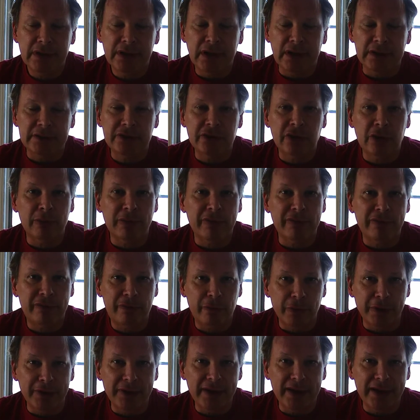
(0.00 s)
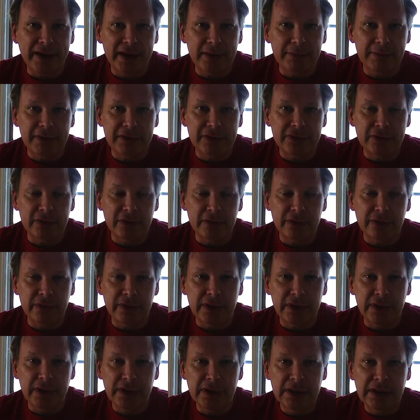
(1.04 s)
October 4th I had my surgery.
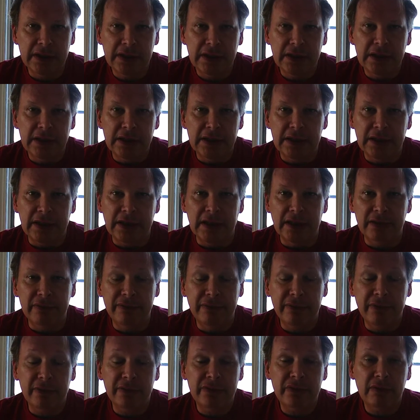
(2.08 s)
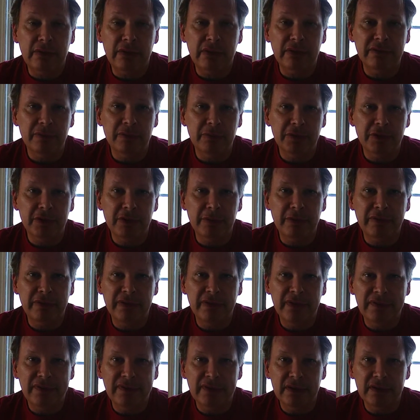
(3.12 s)
And for those that aren't familiar with
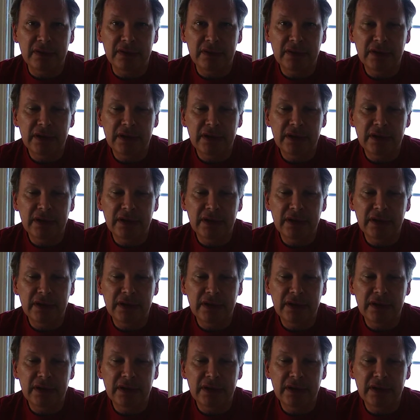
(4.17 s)
Visian,